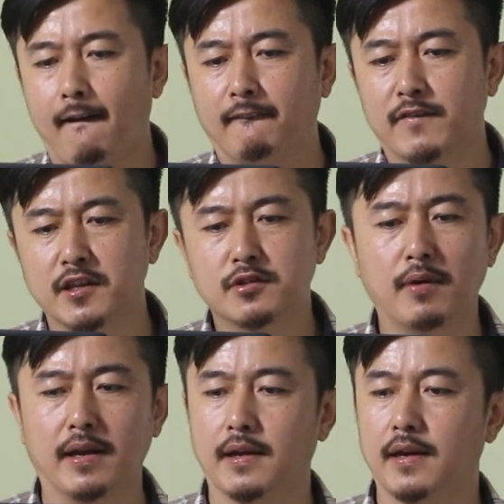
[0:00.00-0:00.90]
This
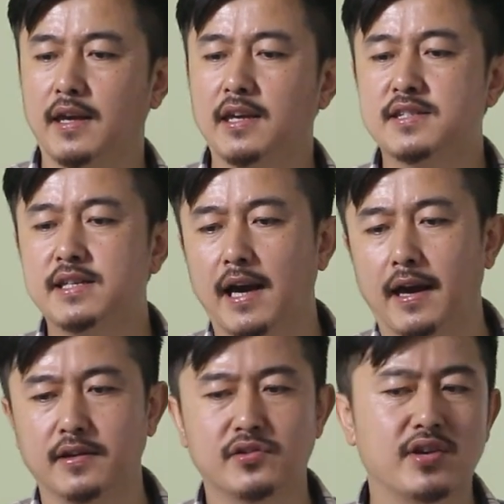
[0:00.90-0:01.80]
one,
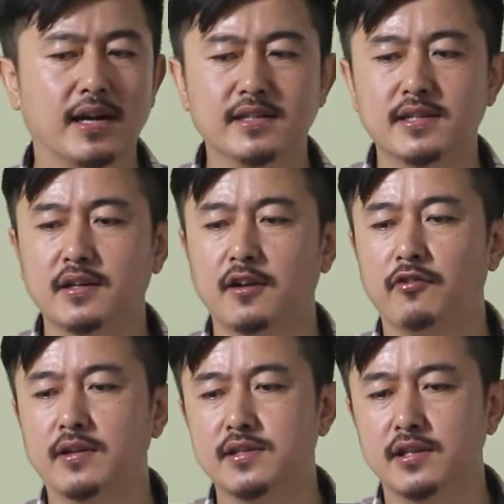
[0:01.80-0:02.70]
SDI, Strategic
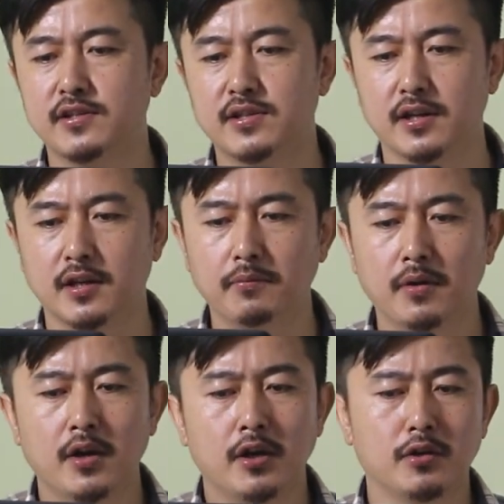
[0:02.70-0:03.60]
Defense Initiative,
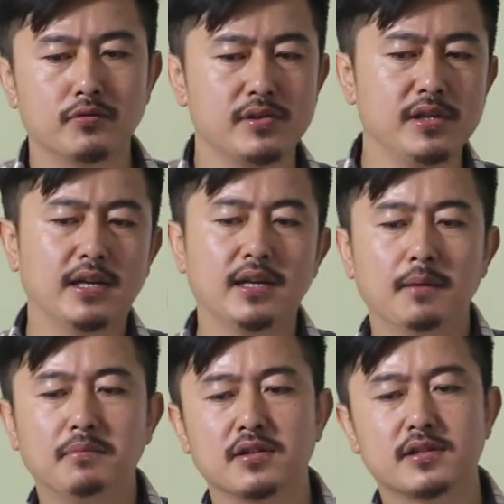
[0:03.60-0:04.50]
it was
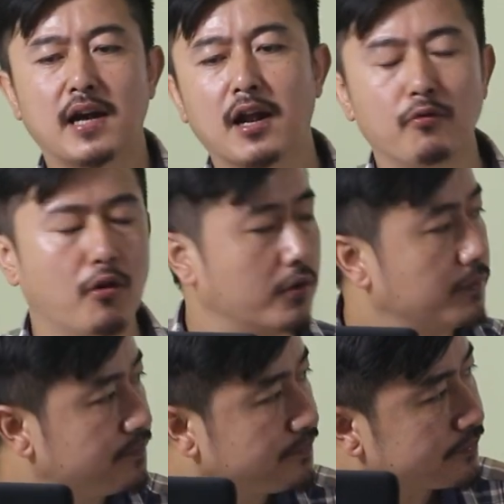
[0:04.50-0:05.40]
nicknamed Star War.
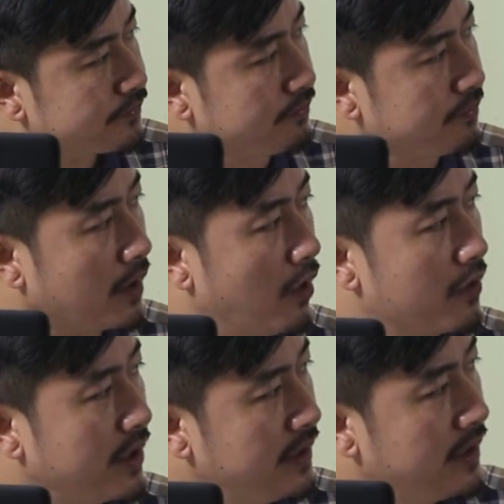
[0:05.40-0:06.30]

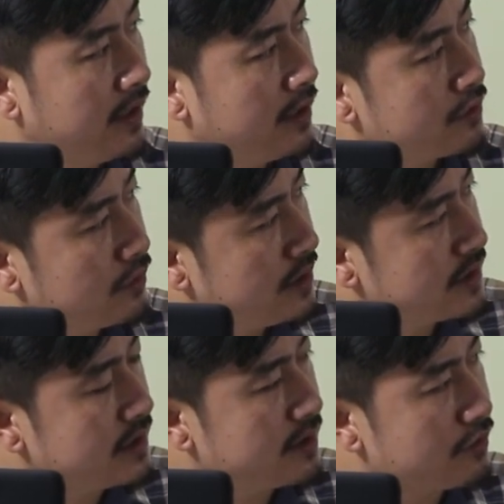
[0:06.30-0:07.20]
All right. So
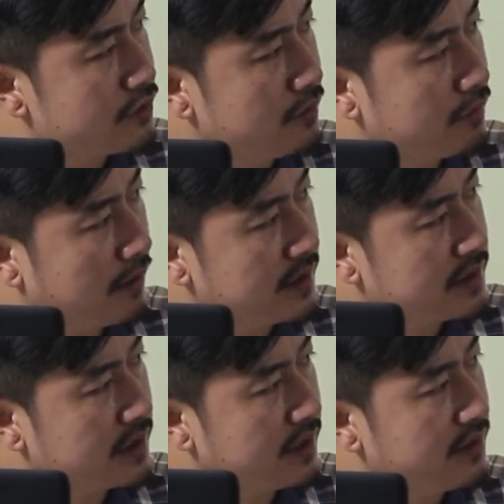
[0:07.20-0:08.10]
this is also
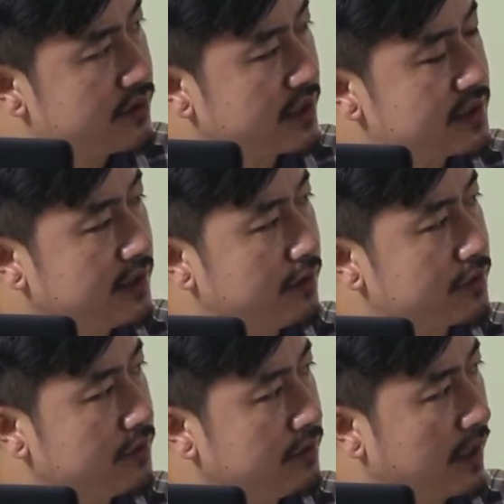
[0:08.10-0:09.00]
quite interesting.
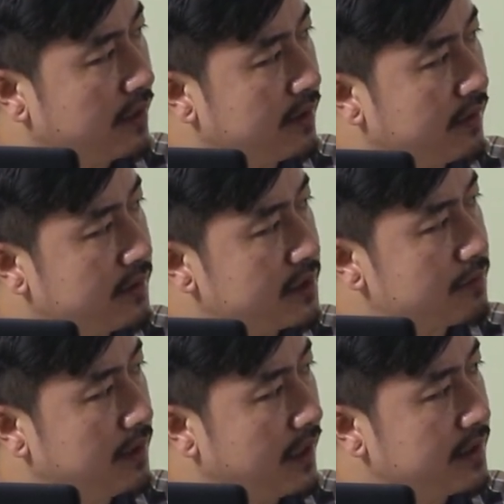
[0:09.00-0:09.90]
Also, this
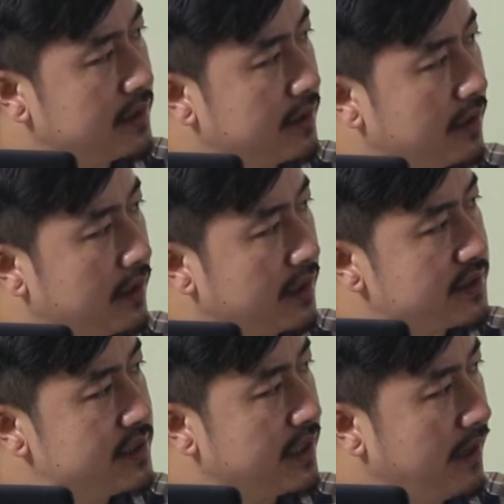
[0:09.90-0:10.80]
one,
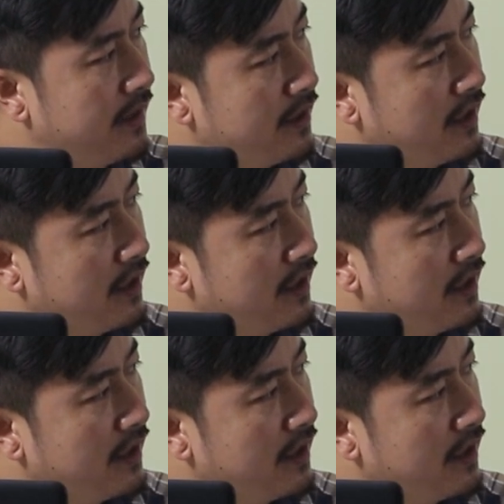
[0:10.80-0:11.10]
SDI.